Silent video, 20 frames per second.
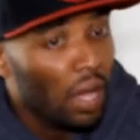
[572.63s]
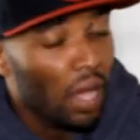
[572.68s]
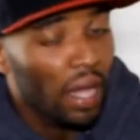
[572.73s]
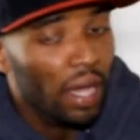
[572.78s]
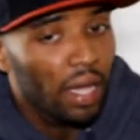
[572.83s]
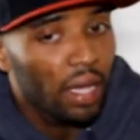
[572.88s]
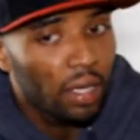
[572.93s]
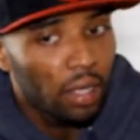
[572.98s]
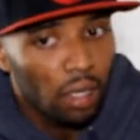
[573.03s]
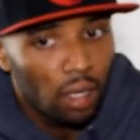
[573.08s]

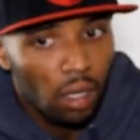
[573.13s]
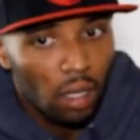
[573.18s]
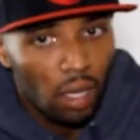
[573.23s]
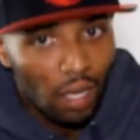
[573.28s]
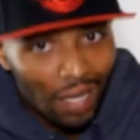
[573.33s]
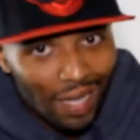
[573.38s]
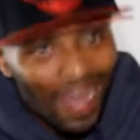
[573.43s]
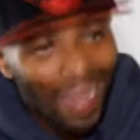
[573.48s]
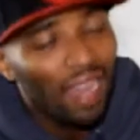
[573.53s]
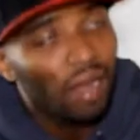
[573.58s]
and a
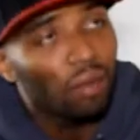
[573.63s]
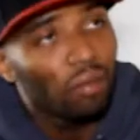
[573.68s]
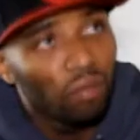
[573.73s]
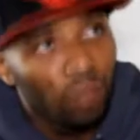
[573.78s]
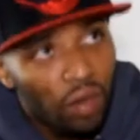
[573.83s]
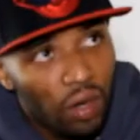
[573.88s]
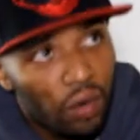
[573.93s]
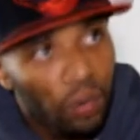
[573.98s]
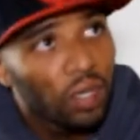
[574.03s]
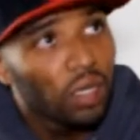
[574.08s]
lot of
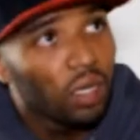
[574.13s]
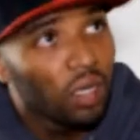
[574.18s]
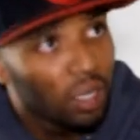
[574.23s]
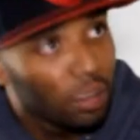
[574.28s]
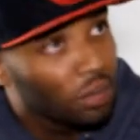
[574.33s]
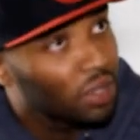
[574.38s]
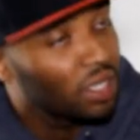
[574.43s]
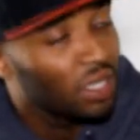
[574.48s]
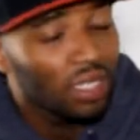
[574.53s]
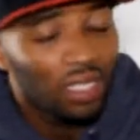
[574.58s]
very good
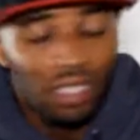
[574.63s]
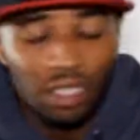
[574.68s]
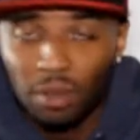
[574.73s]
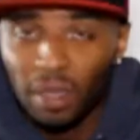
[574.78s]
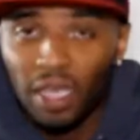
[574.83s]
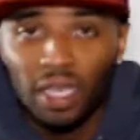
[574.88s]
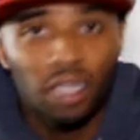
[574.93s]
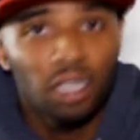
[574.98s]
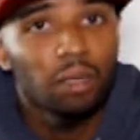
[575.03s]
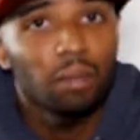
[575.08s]
MCs,
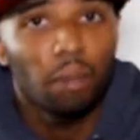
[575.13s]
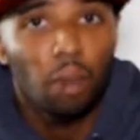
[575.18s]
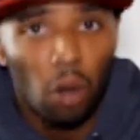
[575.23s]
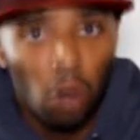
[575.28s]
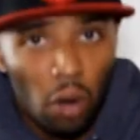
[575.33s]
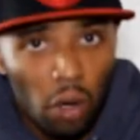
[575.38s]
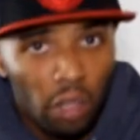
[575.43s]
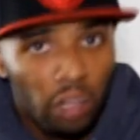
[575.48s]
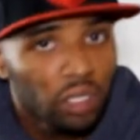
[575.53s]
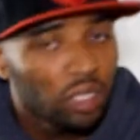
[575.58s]
man. Good
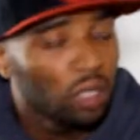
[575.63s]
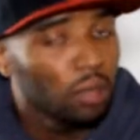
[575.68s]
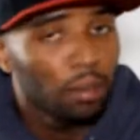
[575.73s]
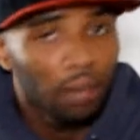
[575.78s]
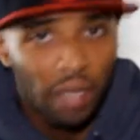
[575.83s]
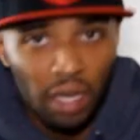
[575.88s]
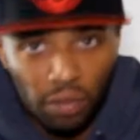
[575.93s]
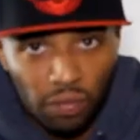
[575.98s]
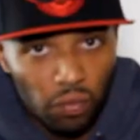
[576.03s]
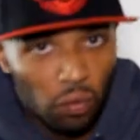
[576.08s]
bars, good
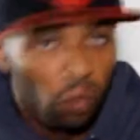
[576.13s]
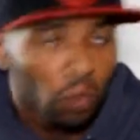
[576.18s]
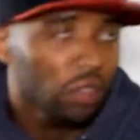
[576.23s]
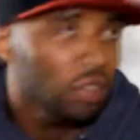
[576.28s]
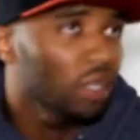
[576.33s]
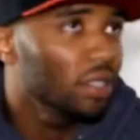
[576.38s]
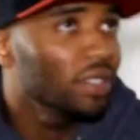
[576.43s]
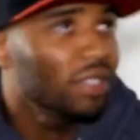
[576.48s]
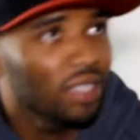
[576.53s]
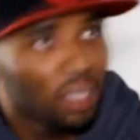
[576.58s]
metaphors,
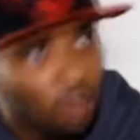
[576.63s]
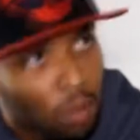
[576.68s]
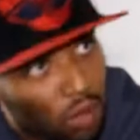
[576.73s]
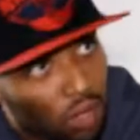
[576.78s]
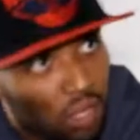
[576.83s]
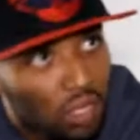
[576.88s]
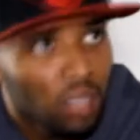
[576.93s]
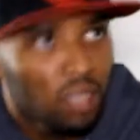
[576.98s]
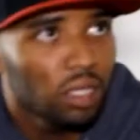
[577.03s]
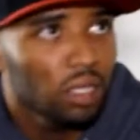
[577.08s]
good
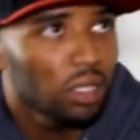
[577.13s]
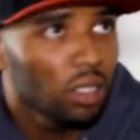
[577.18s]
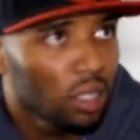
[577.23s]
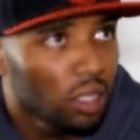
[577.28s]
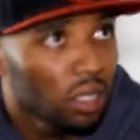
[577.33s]
similes,